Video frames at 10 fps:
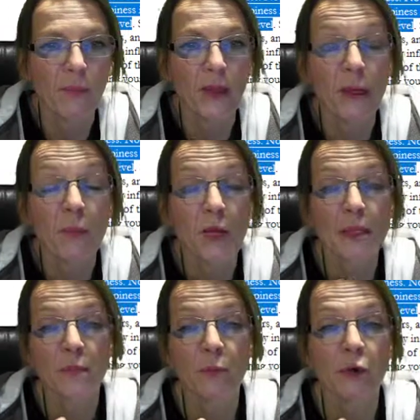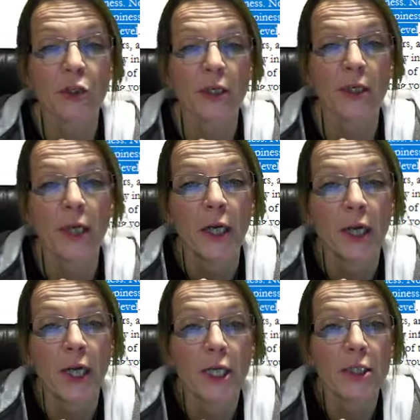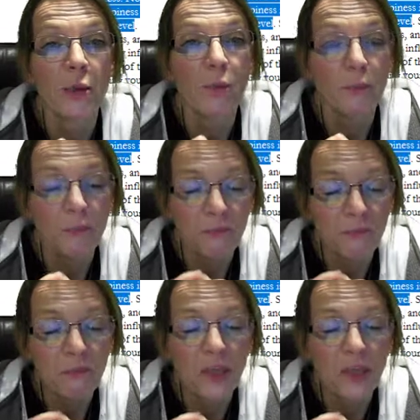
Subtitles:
in the master project. So